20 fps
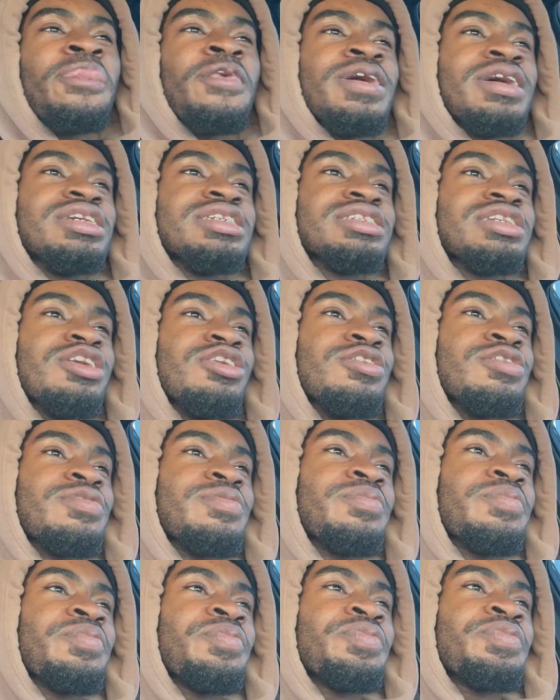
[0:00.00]
So,
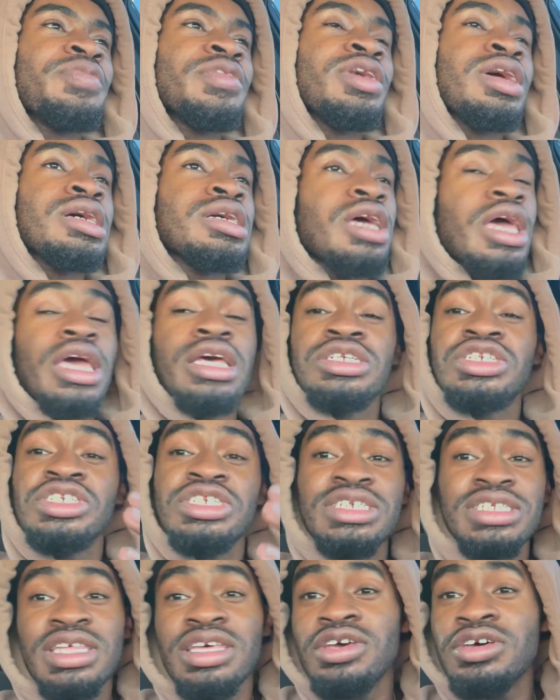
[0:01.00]
and she
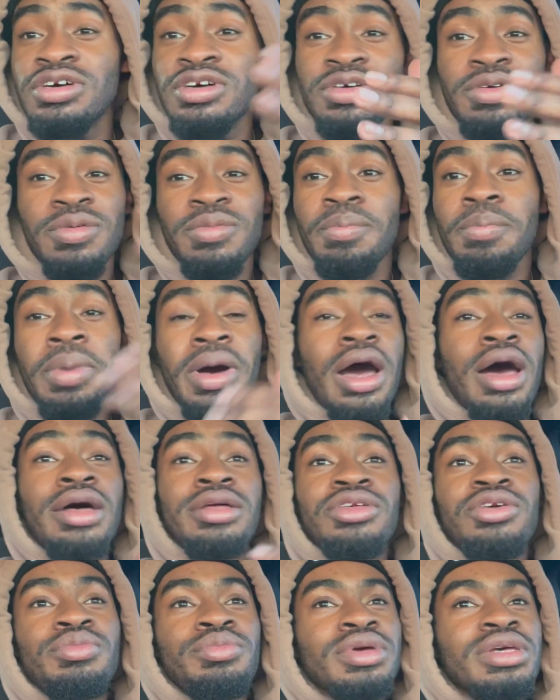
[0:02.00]
still
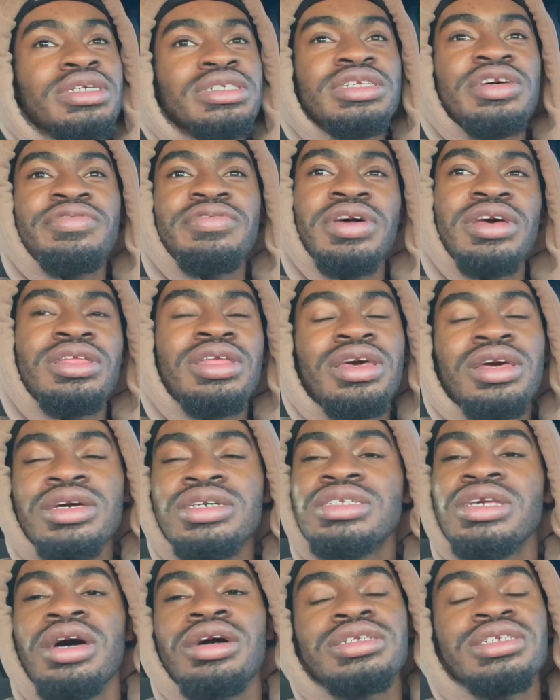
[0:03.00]
bothering me and stuff like that,
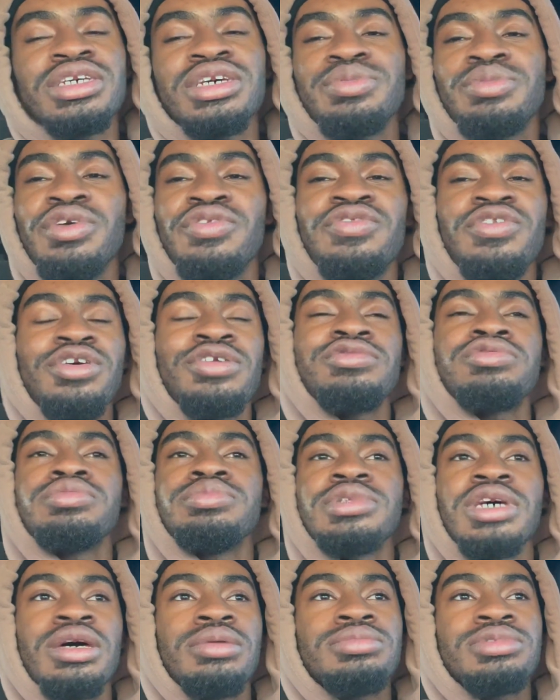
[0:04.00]
because I'll check my phone from
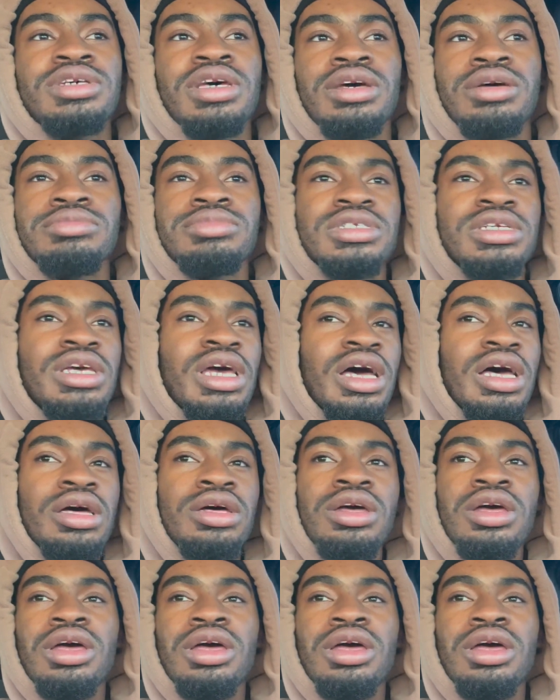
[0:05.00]
time to time, see how